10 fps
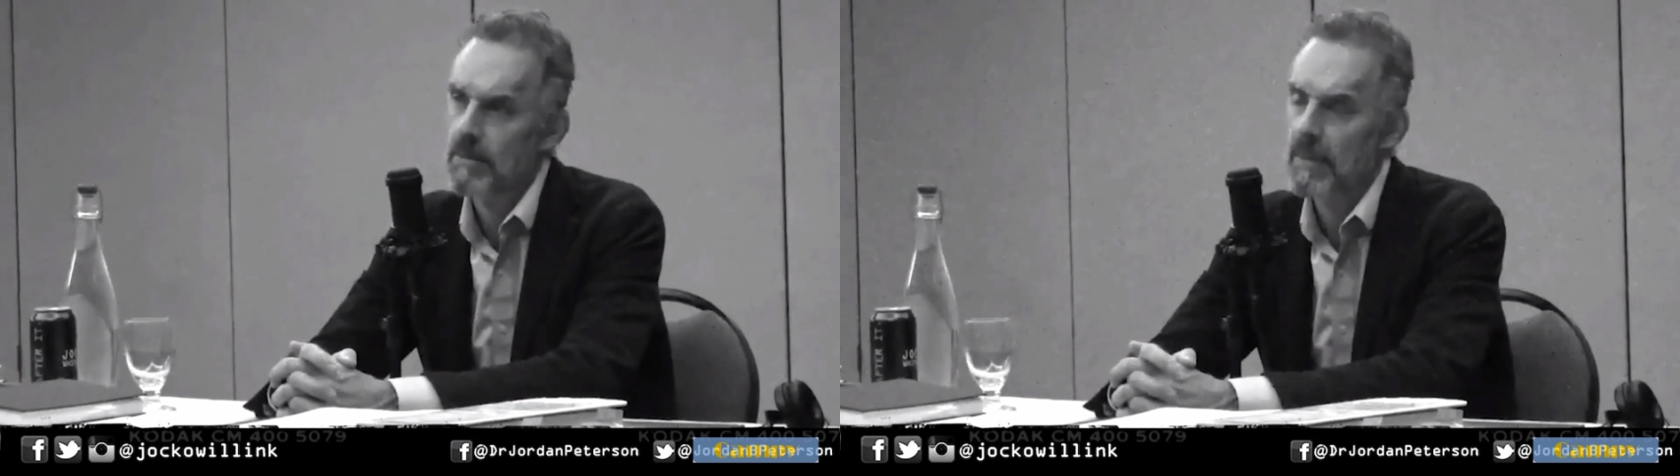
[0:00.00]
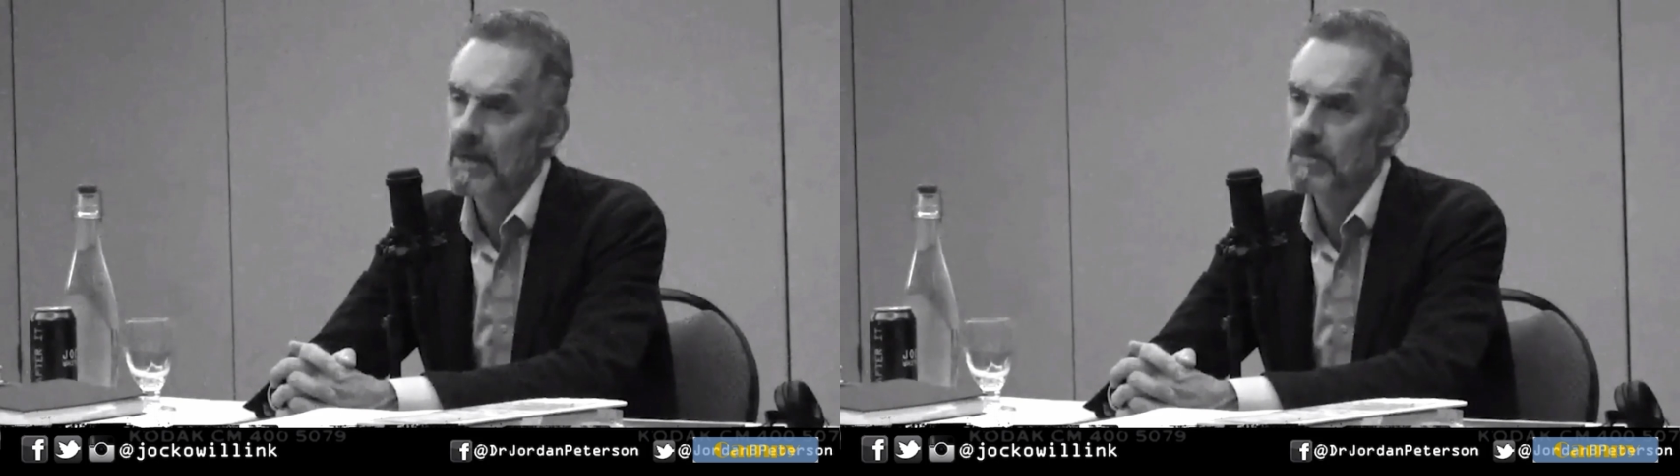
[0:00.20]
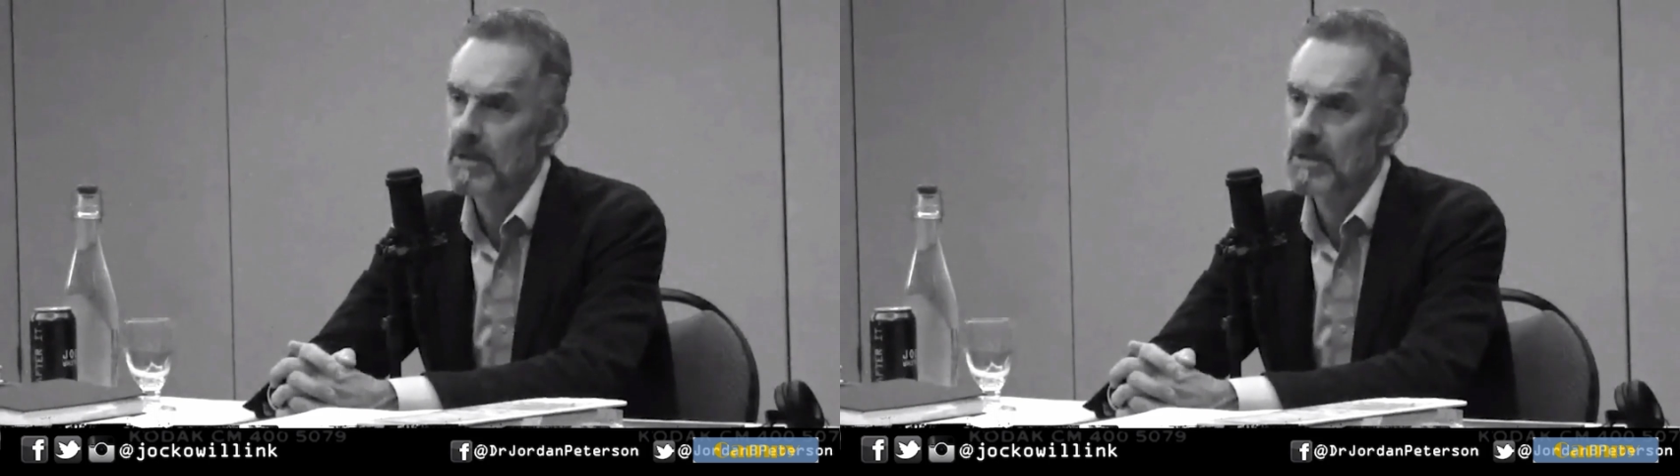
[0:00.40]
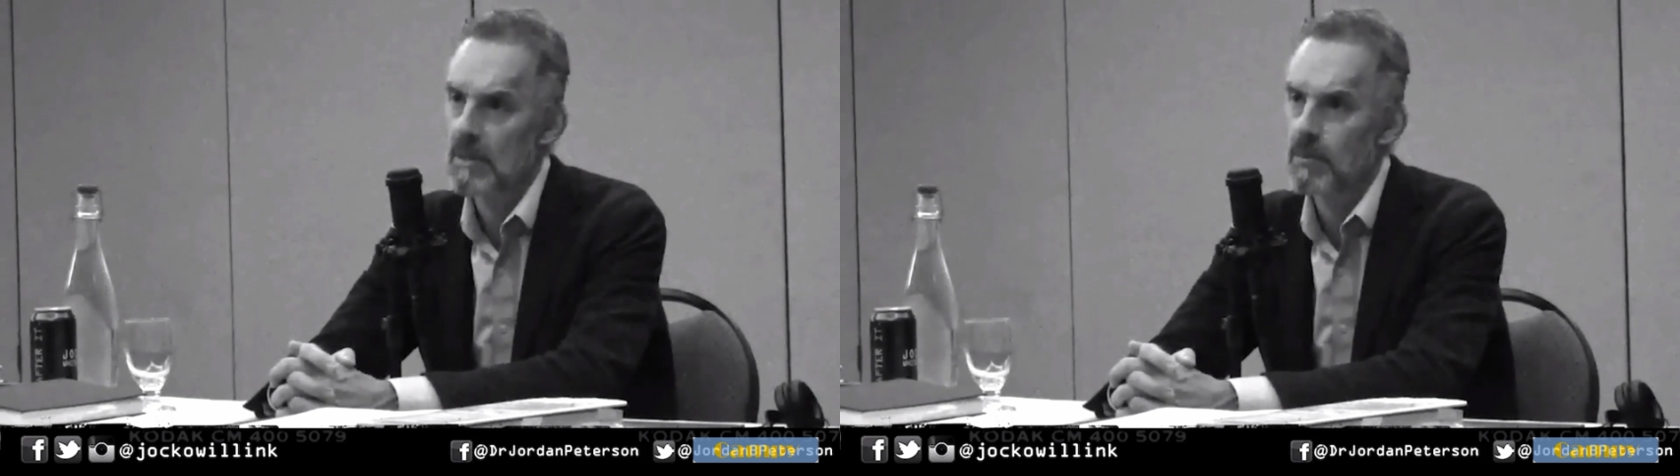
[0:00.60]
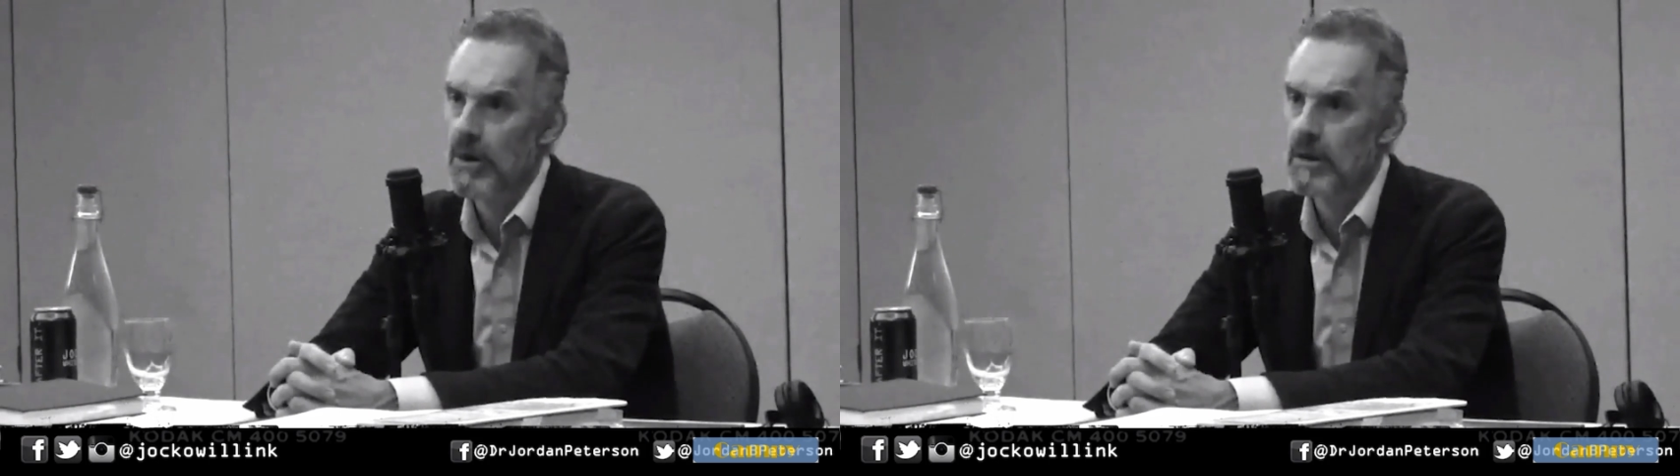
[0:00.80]
makes me
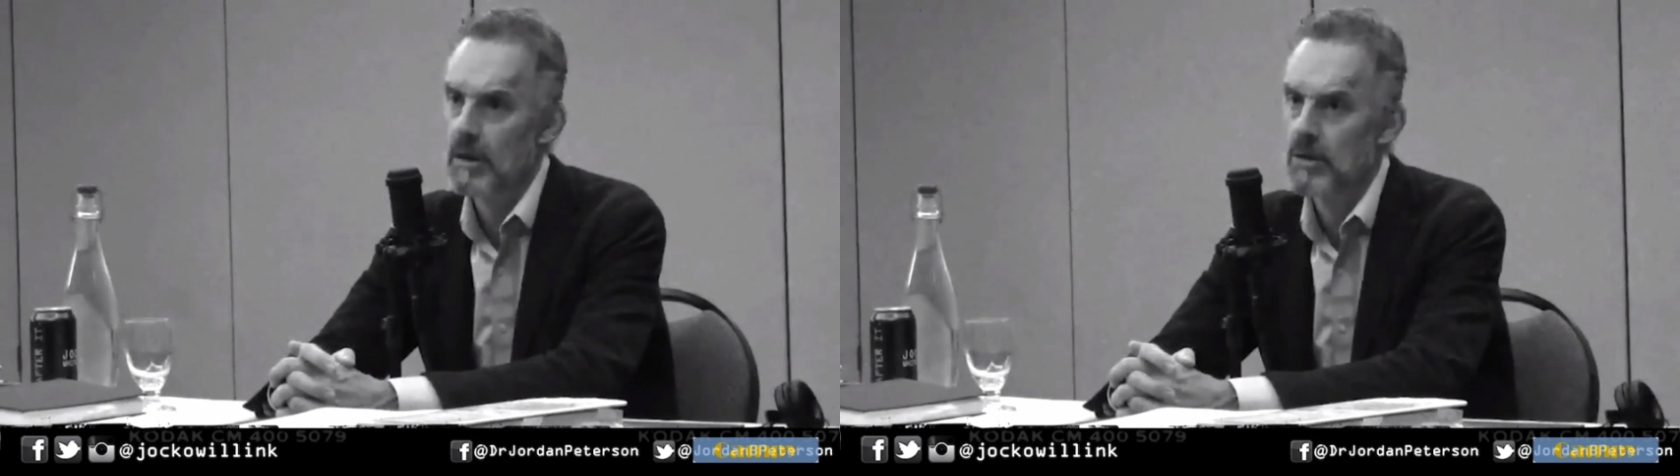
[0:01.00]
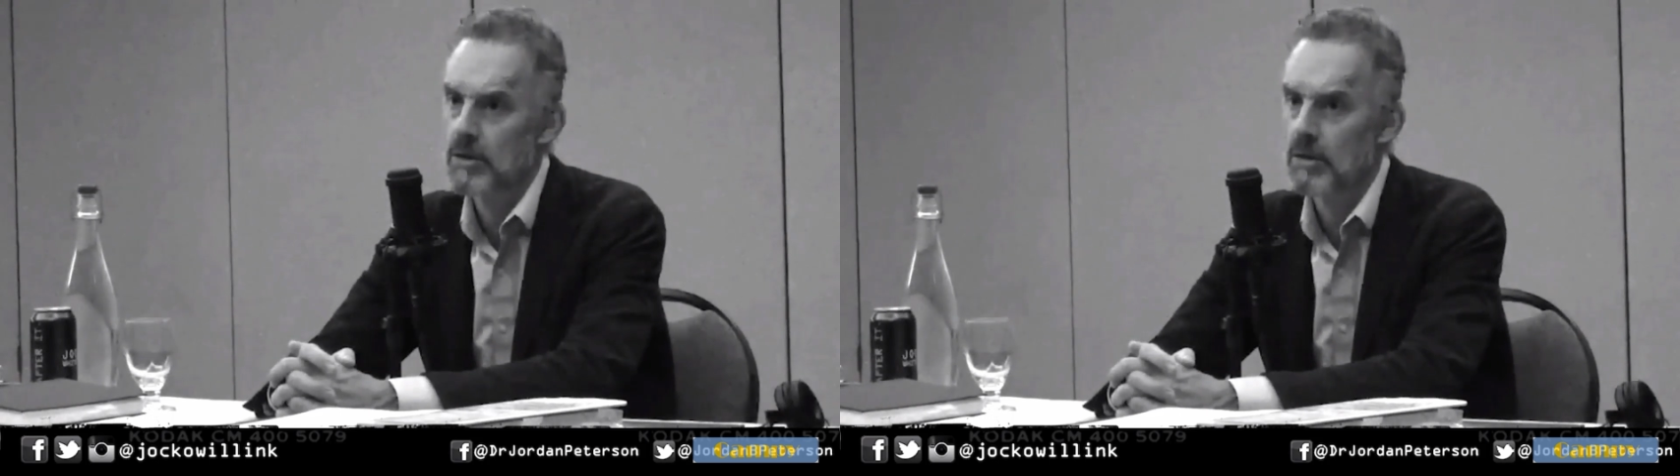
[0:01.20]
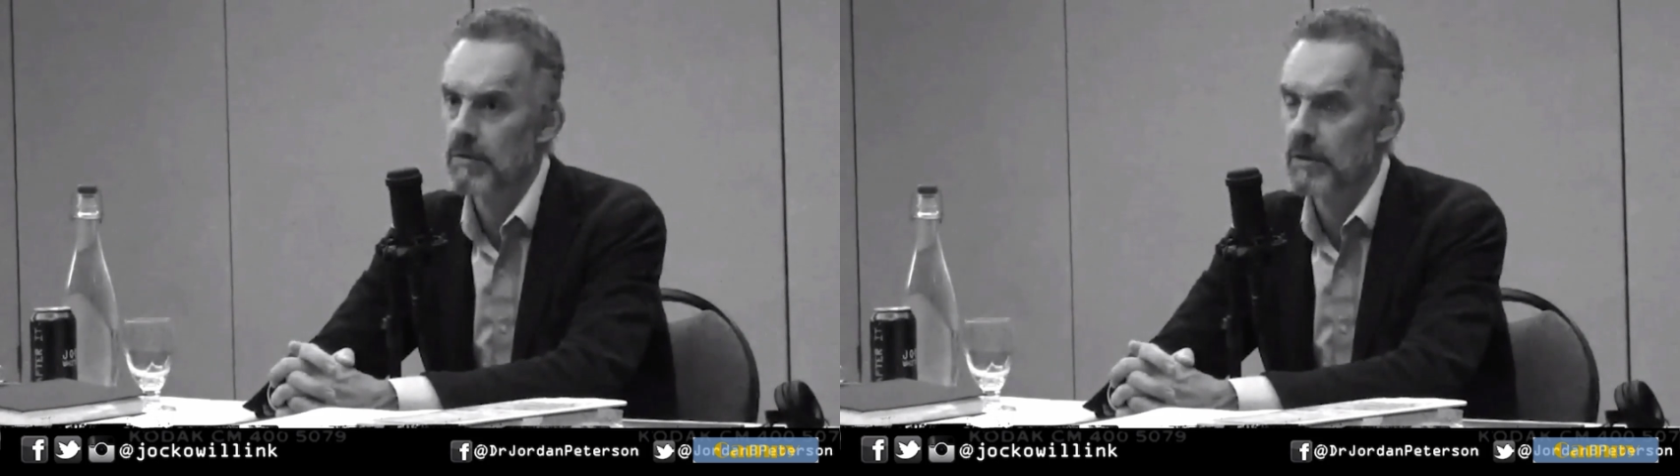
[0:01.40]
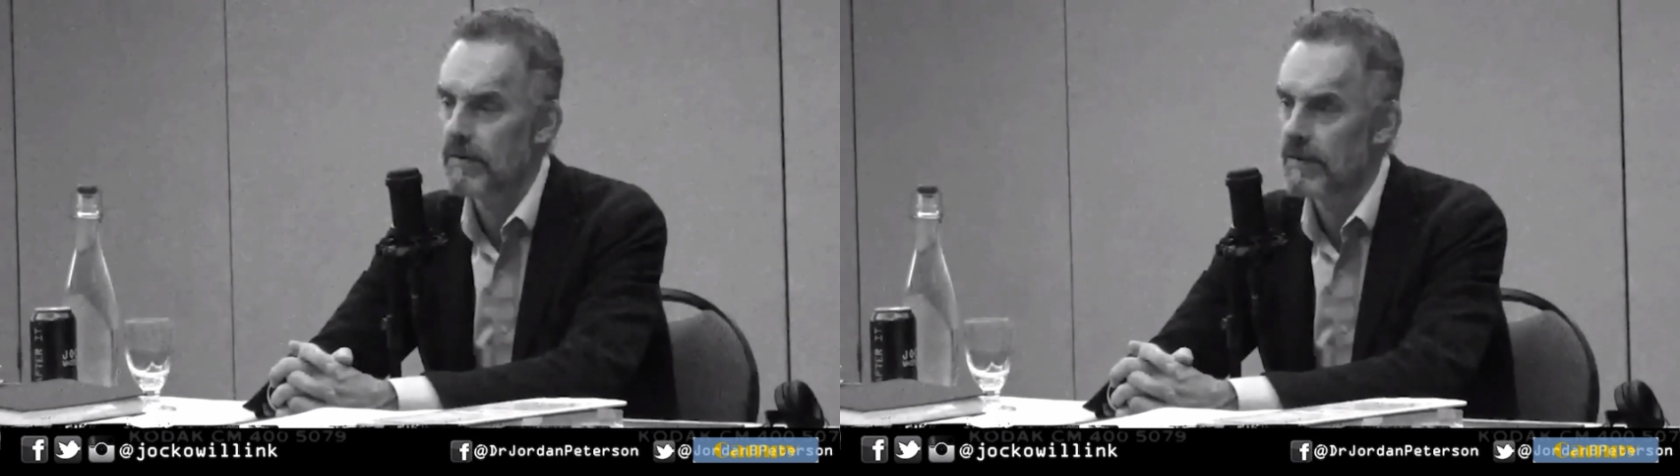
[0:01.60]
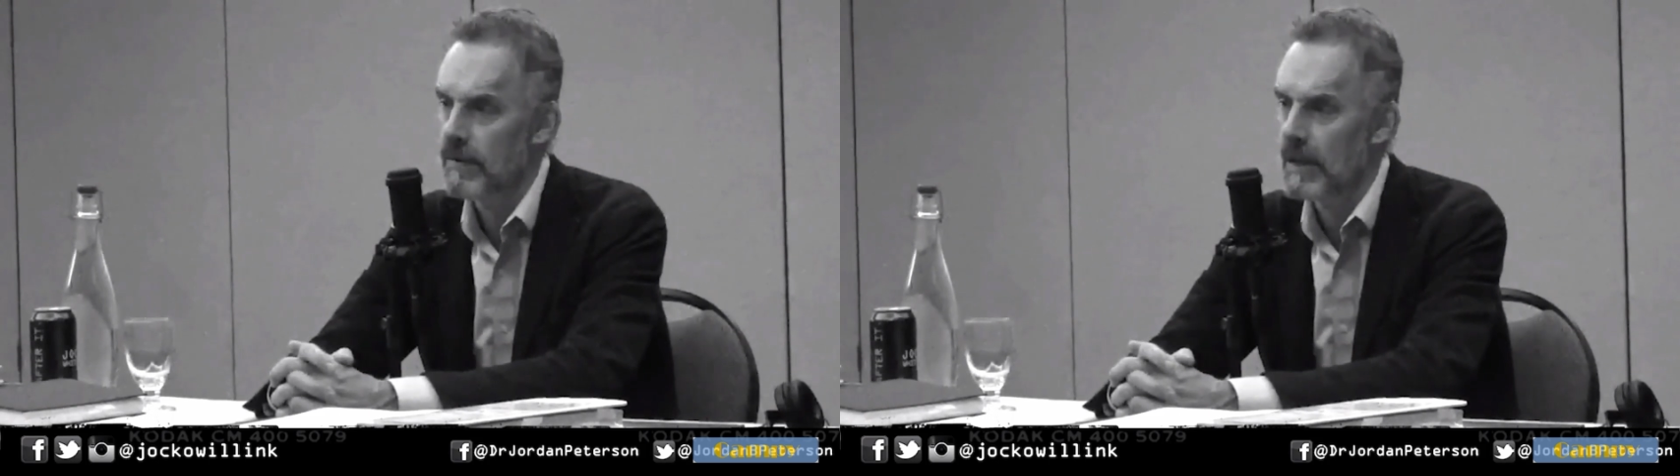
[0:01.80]
somewhat conservative